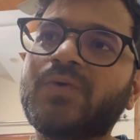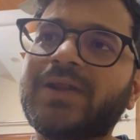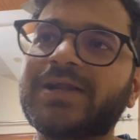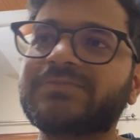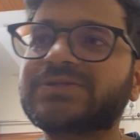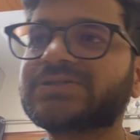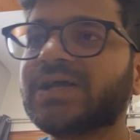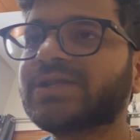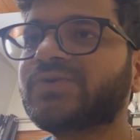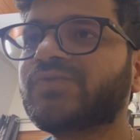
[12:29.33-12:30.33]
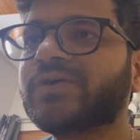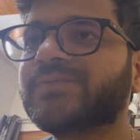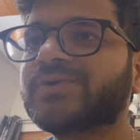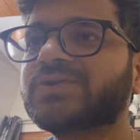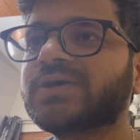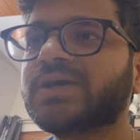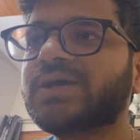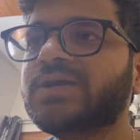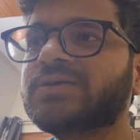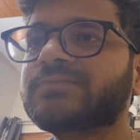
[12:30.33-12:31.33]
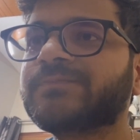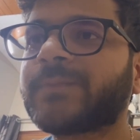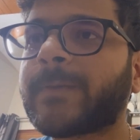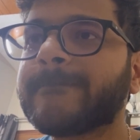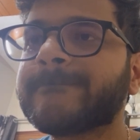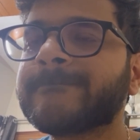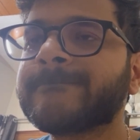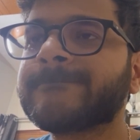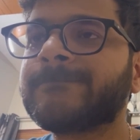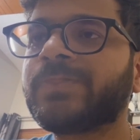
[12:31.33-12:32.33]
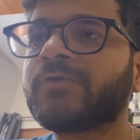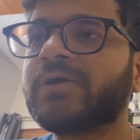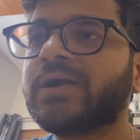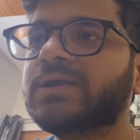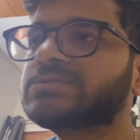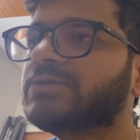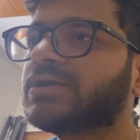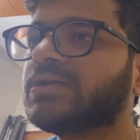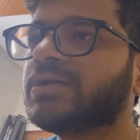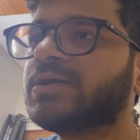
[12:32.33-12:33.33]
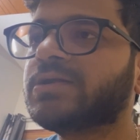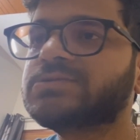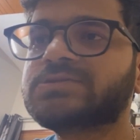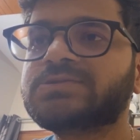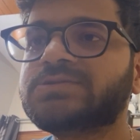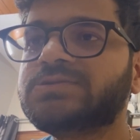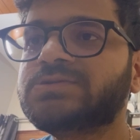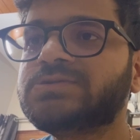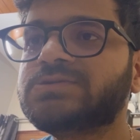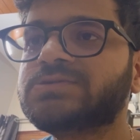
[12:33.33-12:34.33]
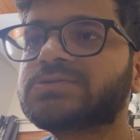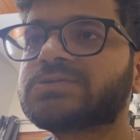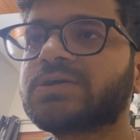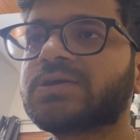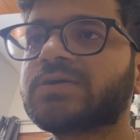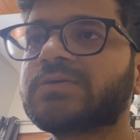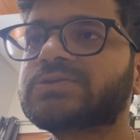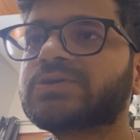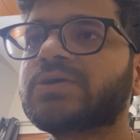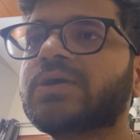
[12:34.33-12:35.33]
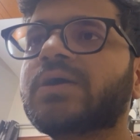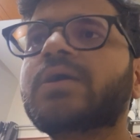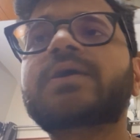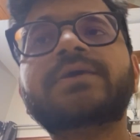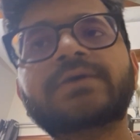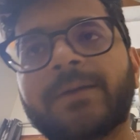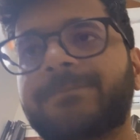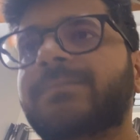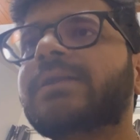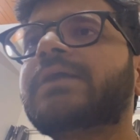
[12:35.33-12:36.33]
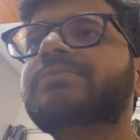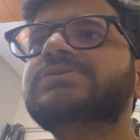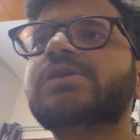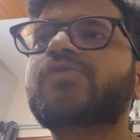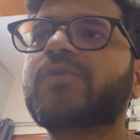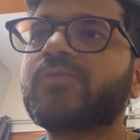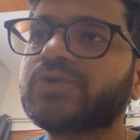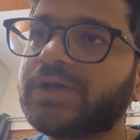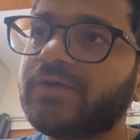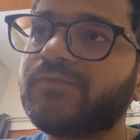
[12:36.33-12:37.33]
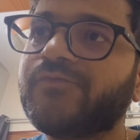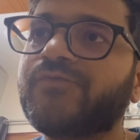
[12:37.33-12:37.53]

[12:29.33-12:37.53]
let me tell you one more thing. Why IIT is better than yeah, let me tell you one more thing.